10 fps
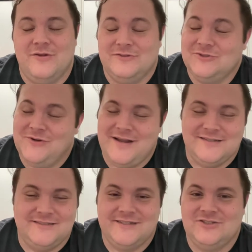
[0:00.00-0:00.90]
trade
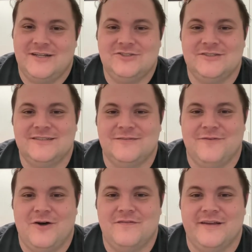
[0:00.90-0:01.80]
suggestions
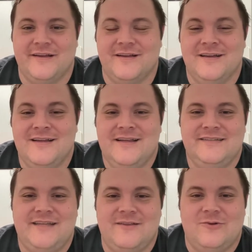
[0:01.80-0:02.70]
involving
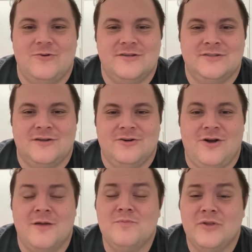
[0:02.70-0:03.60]
Talen Horton-Tucker
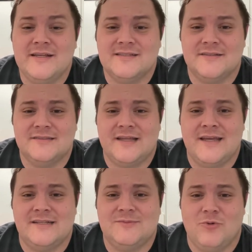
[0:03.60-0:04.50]
on places
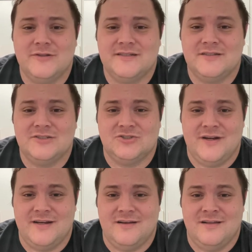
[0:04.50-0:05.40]
like Sports
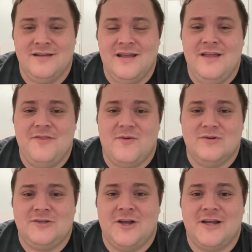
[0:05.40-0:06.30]
Illustrated that were
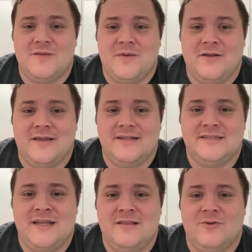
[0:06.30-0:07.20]
talking about, like,
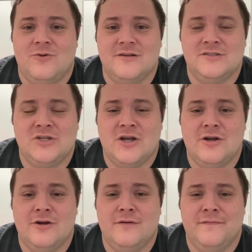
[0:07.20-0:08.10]
Talen
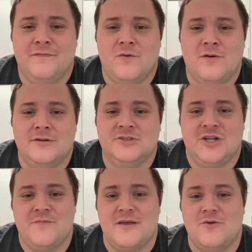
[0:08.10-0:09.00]
Horton-Tucker for
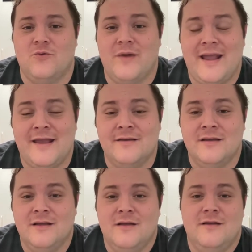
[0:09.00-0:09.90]
Jeremy Grant,
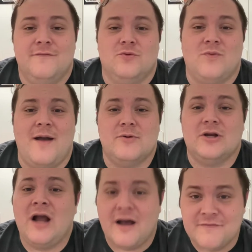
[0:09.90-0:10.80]
for Robert
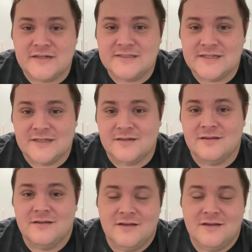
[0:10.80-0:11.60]
Covington,